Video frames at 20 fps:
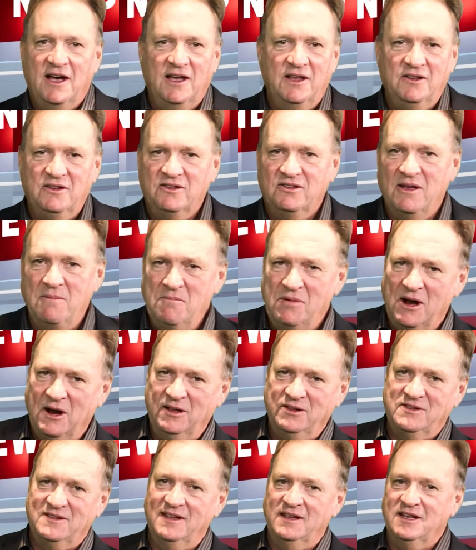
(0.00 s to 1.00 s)
Some
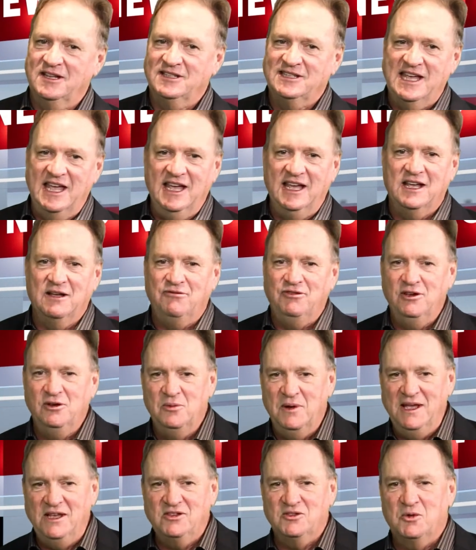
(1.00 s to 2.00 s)
parts that could take a few
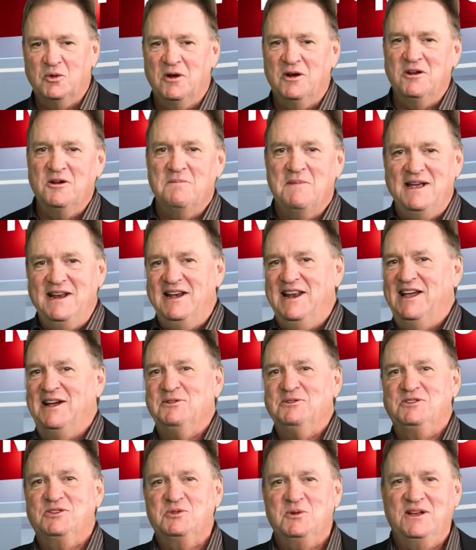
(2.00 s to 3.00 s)
weeks to order might now
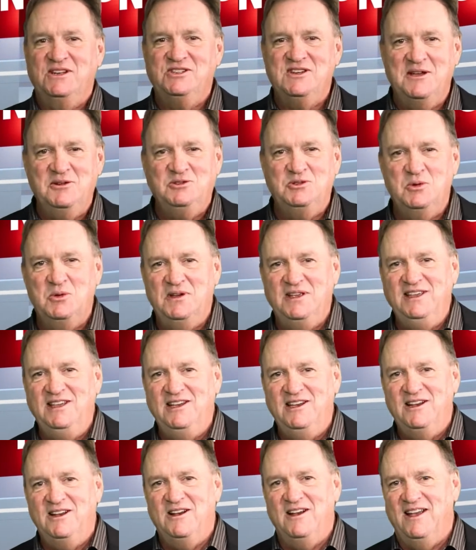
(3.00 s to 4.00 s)
stretch out to a
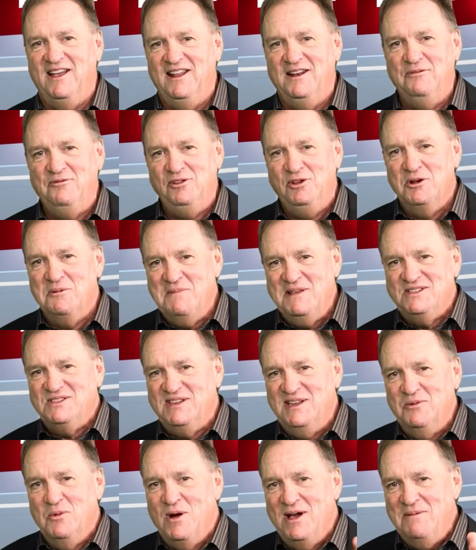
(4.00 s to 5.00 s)
year. And if you're
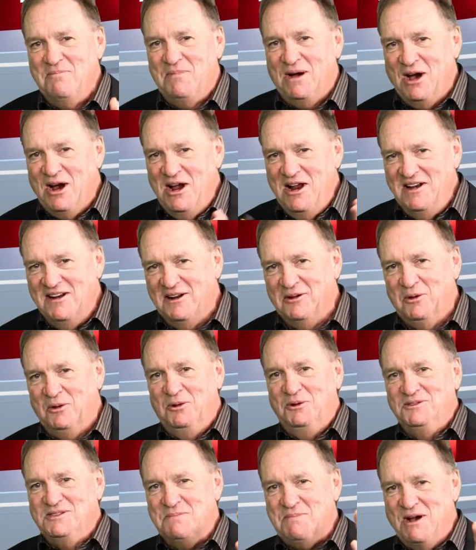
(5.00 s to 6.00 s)
missing one part and it
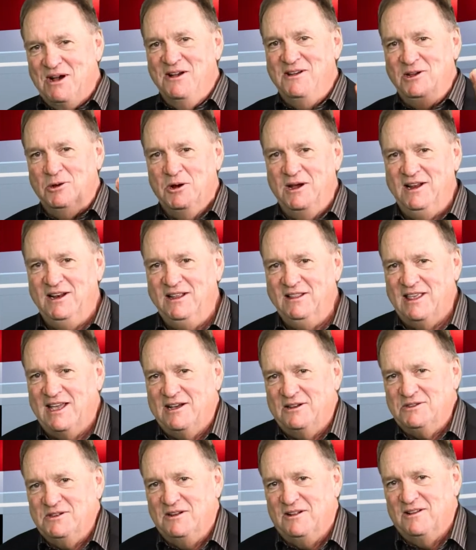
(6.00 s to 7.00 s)
holds apart your
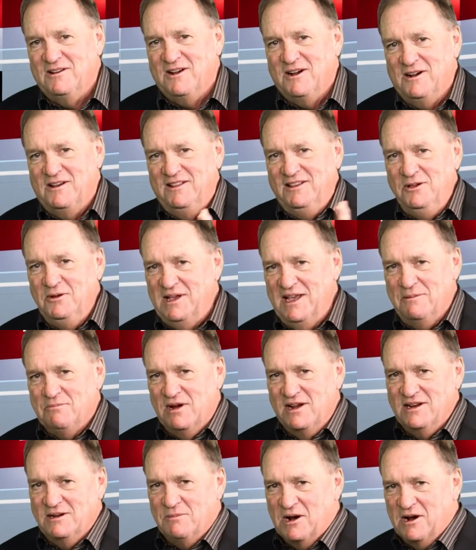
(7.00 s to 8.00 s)
$80,000 car that you can't
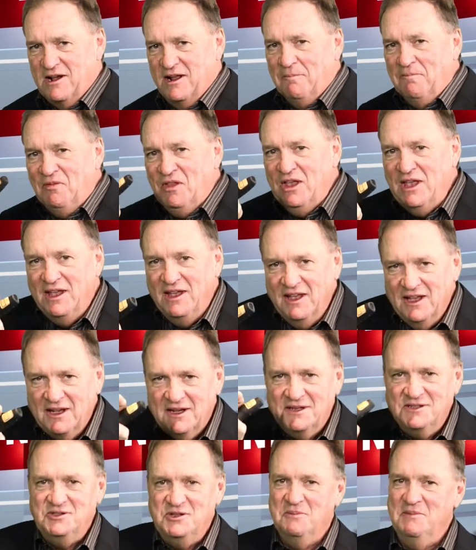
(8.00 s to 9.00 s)
bring to market
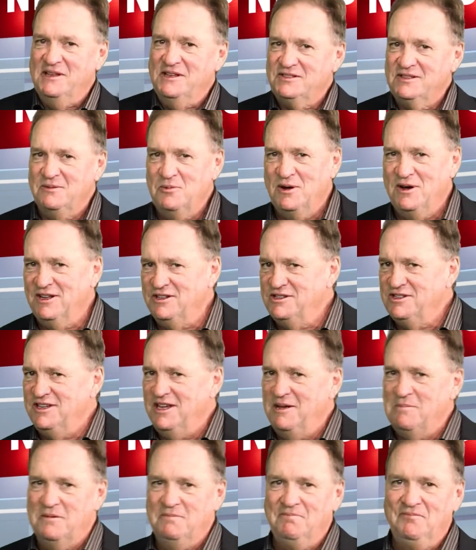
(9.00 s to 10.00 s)
because you're missing one
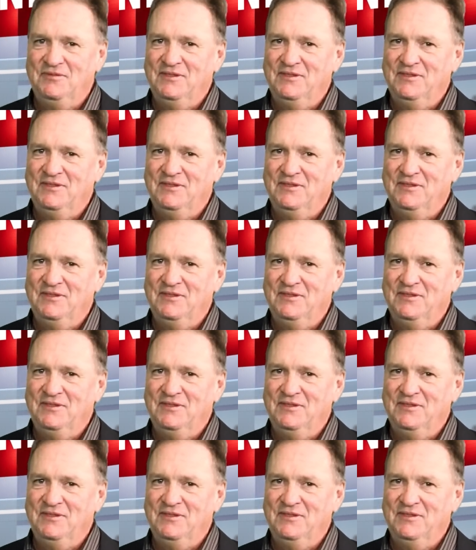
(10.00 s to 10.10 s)
chip,